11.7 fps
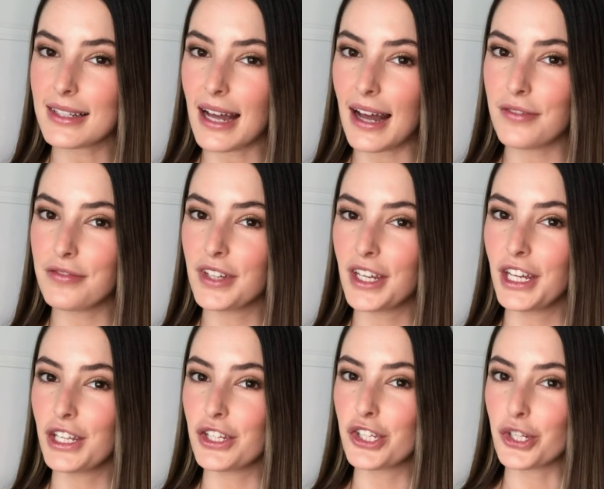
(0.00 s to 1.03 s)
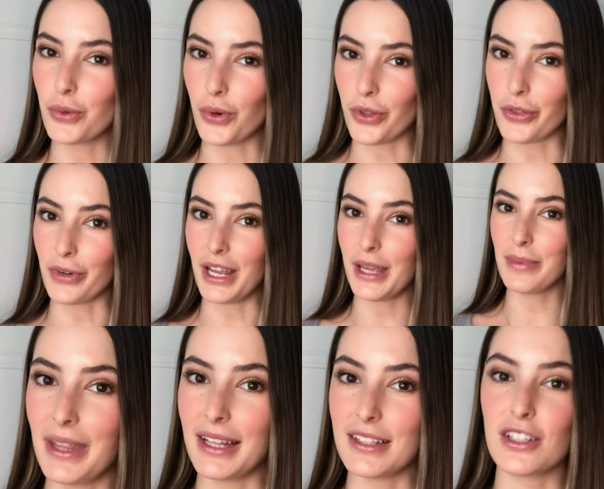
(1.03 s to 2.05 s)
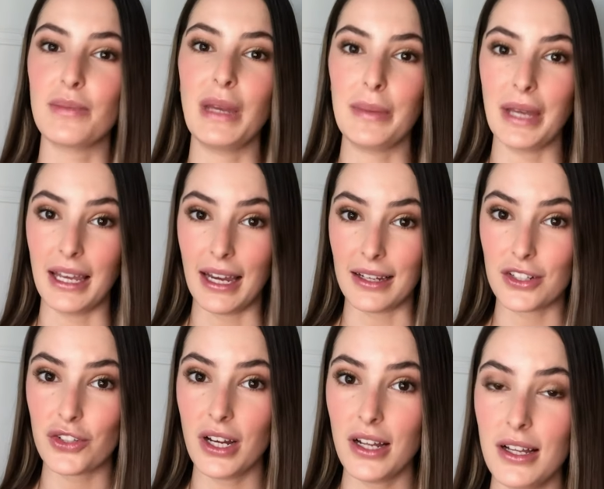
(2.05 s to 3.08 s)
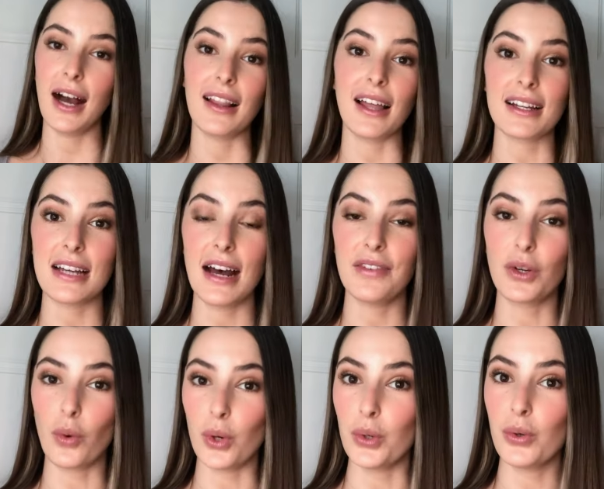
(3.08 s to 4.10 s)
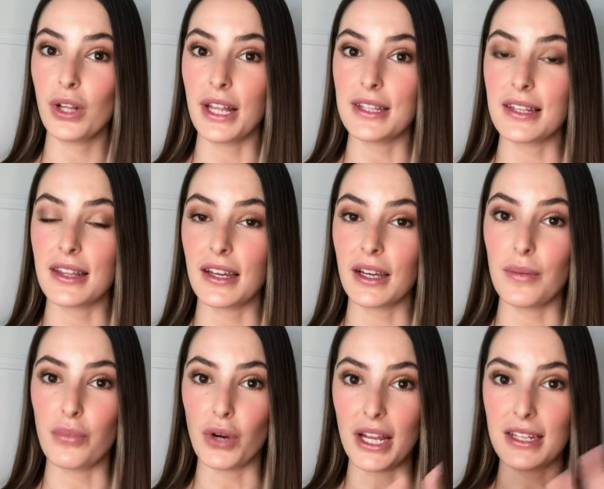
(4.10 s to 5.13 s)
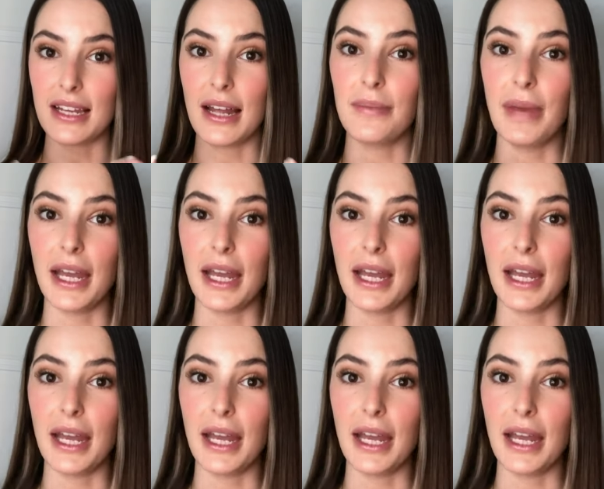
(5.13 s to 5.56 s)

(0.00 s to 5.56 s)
to have two or three, but that's just me being extra. I like to have an oil cleanser that can break down